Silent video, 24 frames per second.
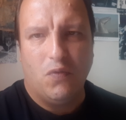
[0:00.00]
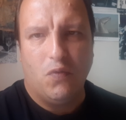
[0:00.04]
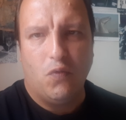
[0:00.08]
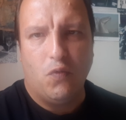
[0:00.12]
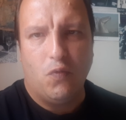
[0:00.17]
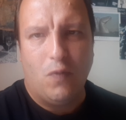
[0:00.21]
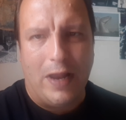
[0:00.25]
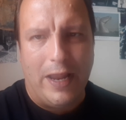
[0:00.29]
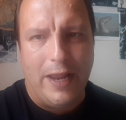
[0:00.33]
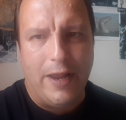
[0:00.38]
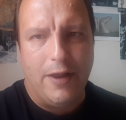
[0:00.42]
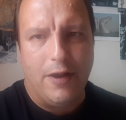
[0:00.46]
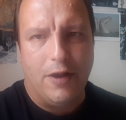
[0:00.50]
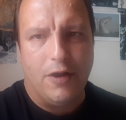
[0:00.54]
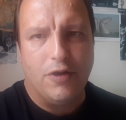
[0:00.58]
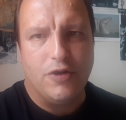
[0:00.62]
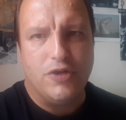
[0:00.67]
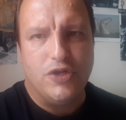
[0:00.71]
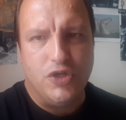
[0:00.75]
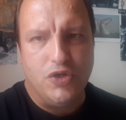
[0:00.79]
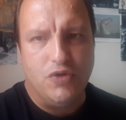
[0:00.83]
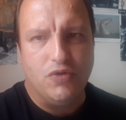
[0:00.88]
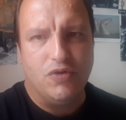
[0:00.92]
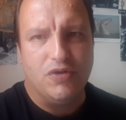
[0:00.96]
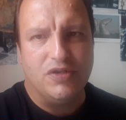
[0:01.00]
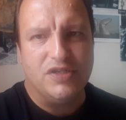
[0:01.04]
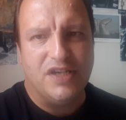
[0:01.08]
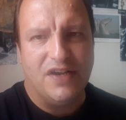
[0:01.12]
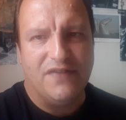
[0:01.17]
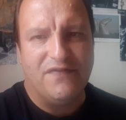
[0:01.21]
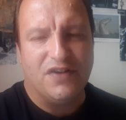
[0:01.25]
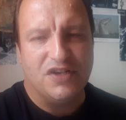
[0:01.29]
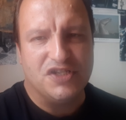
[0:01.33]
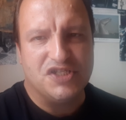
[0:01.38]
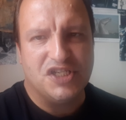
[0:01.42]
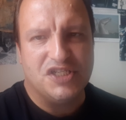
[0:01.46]
where
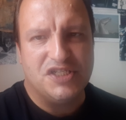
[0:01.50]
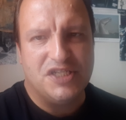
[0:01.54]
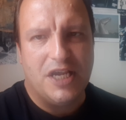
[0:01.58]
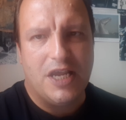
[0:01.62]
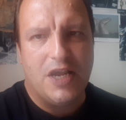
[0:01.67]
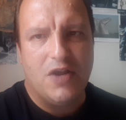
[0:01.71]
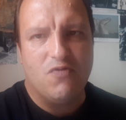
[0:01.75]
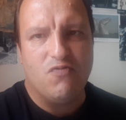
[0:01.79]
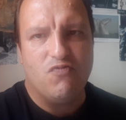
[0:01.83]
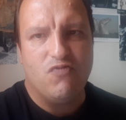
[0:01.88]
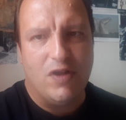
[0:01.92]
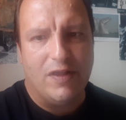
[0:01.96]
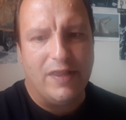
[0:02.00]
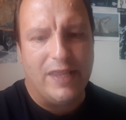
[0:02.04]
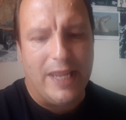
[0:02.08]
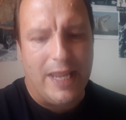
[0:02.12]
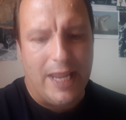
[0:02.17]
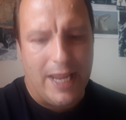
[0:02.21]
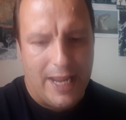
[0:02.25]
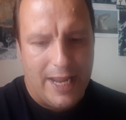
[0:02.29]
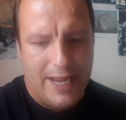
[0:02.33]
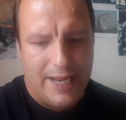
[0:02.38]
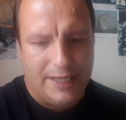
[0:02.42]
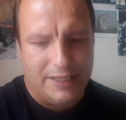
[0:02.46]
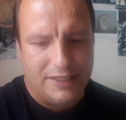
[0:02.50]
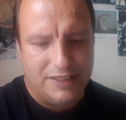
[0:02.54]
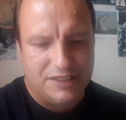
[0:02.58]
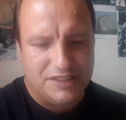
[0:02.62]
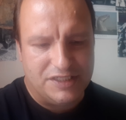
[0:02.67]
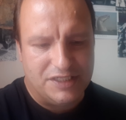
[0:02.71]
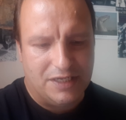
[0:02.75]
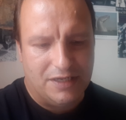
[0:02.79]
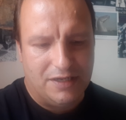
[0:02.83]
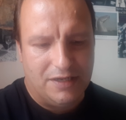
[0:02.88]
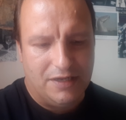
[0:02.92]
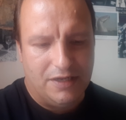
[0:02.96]
neurodiversity really
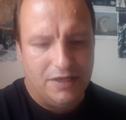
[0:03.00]
ends.